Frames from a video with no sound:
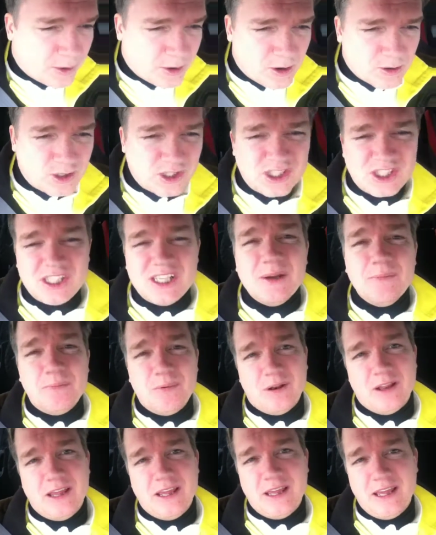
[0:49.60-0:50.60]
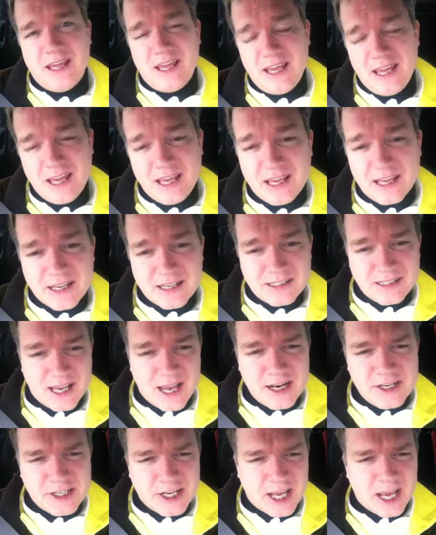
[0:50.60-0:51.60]
simply is
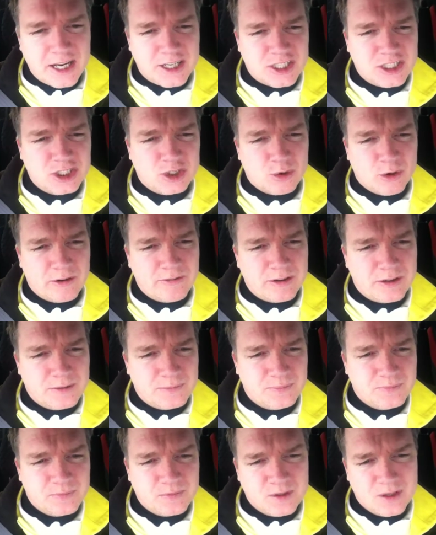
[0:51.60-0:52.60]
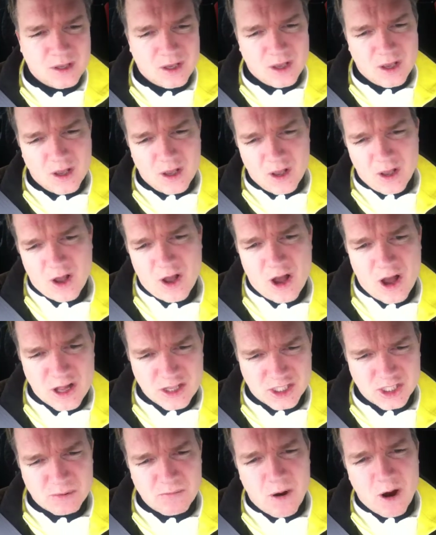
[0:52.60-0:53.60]
education driven on
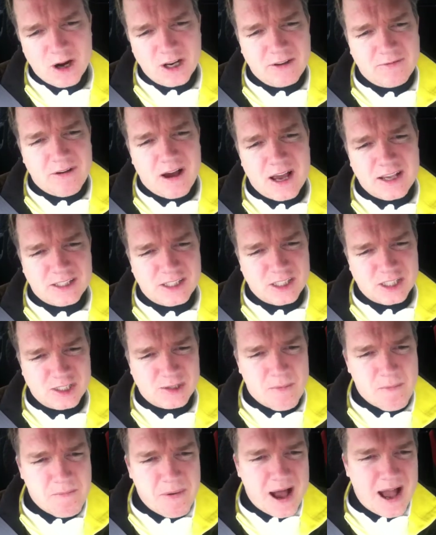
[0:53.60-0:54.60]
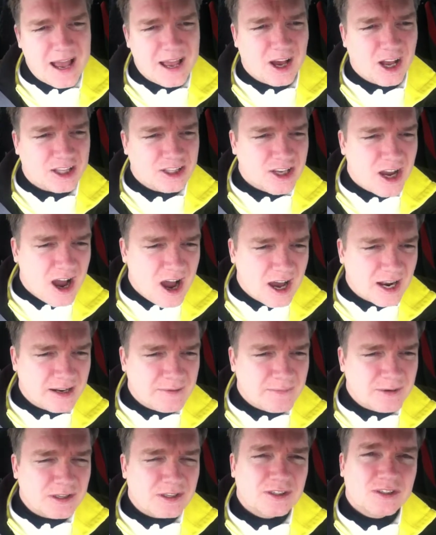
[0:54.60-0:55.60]
smart devices by
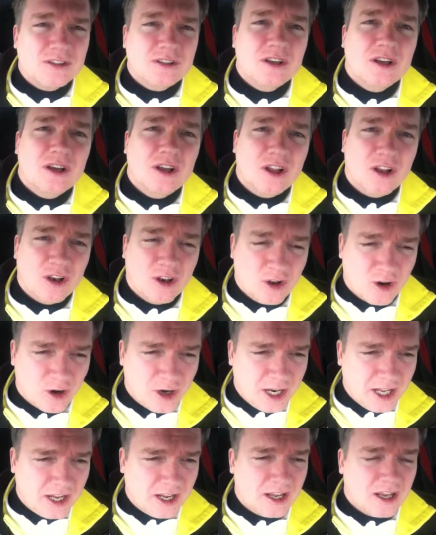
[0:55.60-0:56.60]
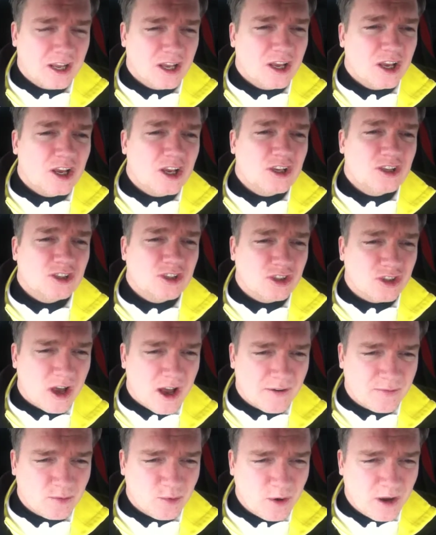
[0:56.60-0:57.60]
autonomous learning
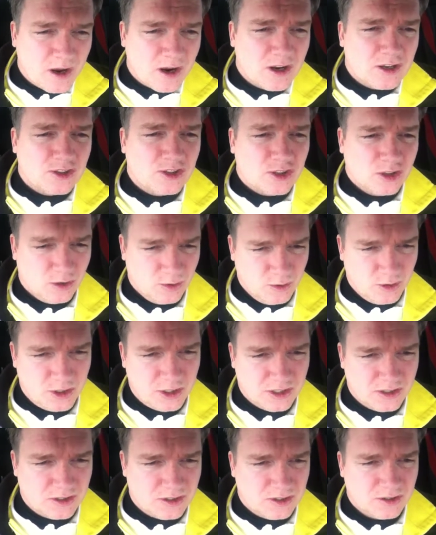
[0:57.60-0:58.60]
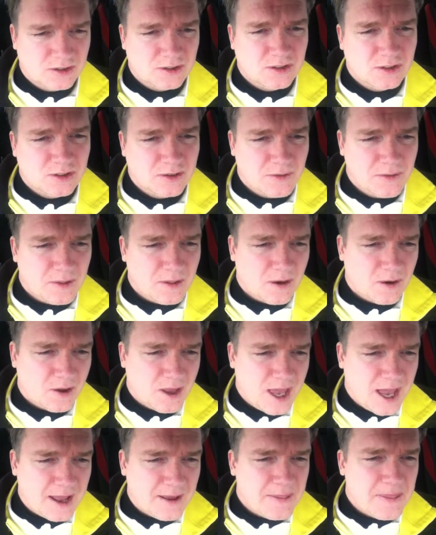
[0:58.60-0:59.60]
software solutions.
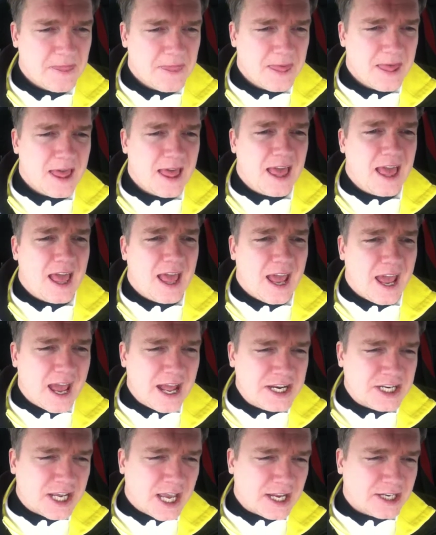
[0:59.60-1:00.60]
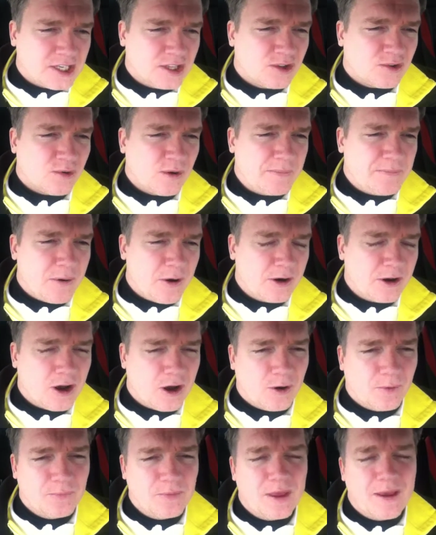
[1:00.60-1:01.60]
Okay? Education
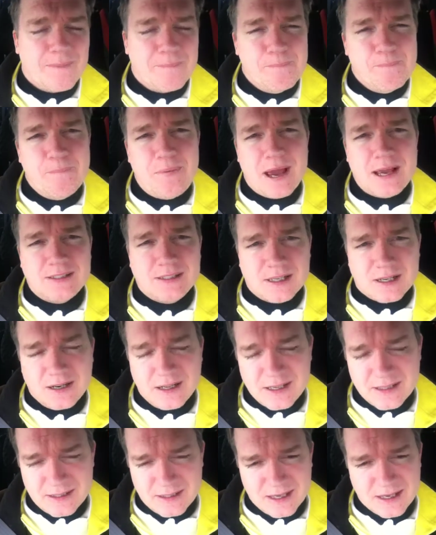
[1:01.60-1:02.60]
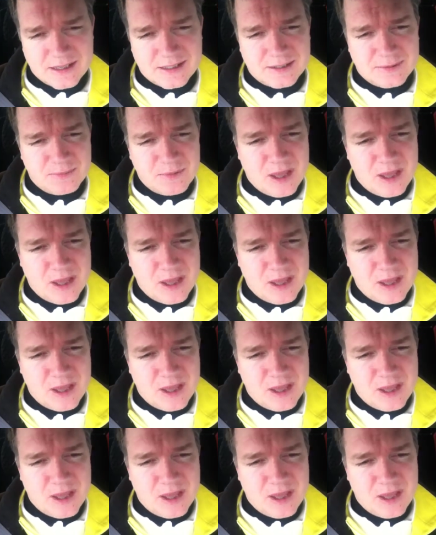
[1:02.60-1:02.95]
3.0 basically is this it